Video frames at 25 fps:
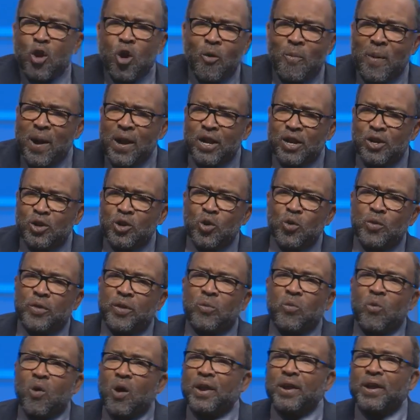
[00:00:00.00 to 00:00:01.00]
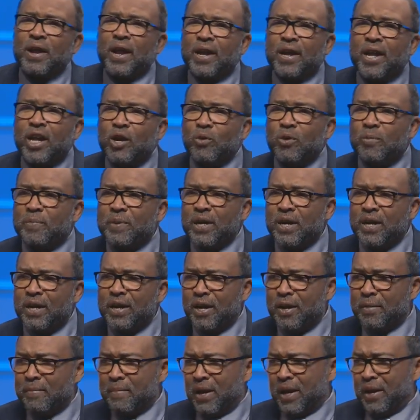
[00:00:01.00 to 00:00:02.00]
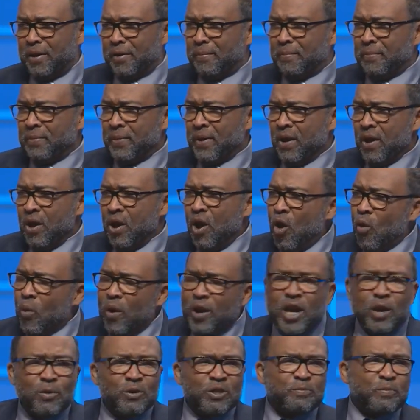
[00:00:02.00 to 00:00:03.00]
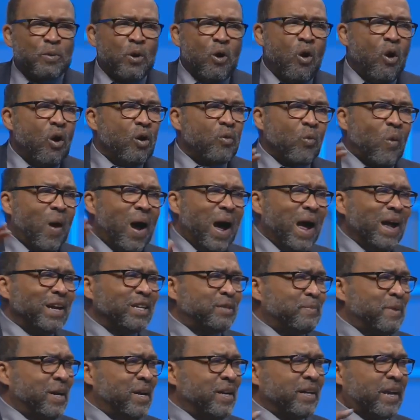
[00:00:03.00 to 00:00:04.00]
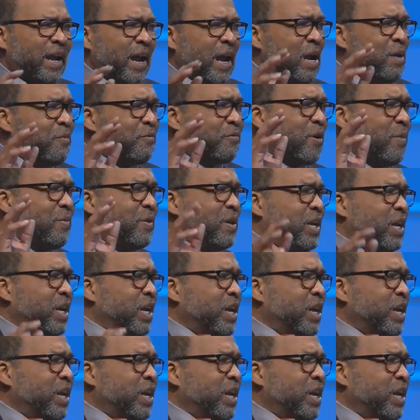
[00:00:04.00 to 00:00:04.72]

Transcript: Nobody knew that one day he would be an inmate. When he was born, wise men came from the